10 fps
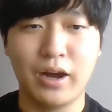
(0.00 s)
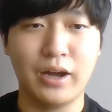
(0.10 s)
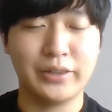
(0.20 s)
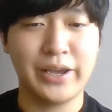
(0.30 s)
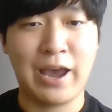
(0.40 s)

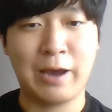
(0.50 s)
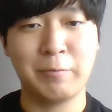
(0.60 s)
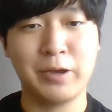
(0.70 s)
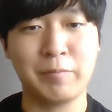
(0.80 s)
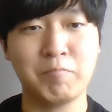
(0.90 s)
they have
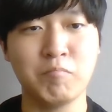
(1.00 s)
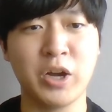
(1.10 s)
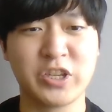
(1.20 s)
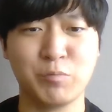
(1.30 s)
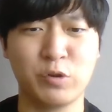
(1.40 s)
a
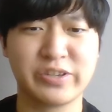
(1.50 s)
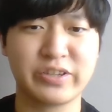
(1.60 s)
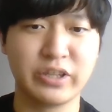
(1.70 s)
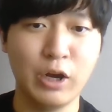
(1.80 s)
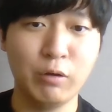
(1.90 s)
much more
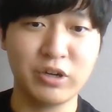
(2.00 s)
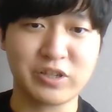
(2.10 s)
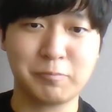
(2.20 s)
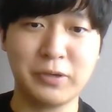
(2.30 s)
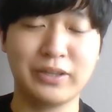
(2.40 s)
slower
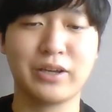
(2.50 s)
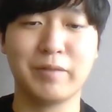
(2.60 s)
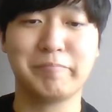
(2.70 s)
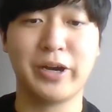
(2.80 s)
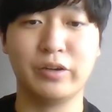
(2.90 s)
speed
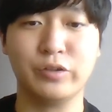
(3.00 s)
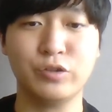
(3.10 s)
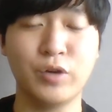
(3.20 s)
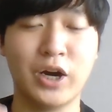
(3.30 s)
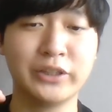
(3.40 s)
compared
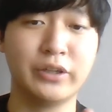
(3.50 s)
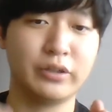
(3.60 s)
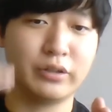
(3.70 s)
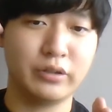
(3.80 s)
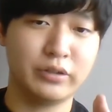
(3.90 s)
to other